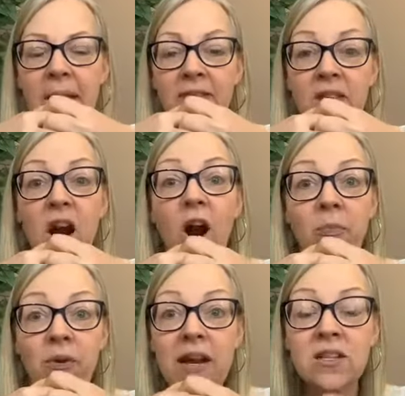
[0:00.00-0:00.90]
meant that our
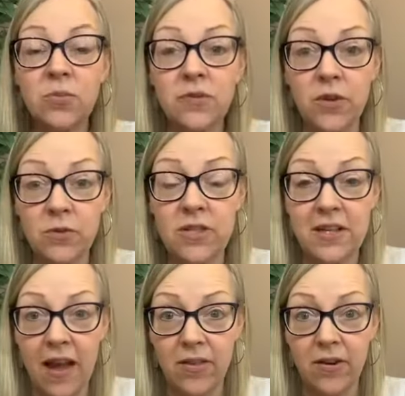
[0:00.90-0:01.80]
brains were fused
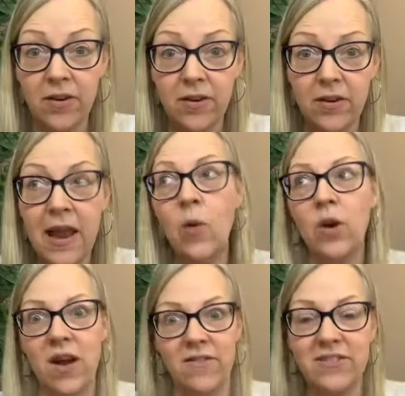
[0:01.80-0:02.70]
together. Now,
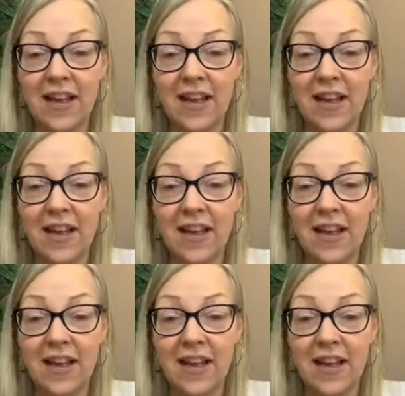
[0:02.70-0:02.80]
would I have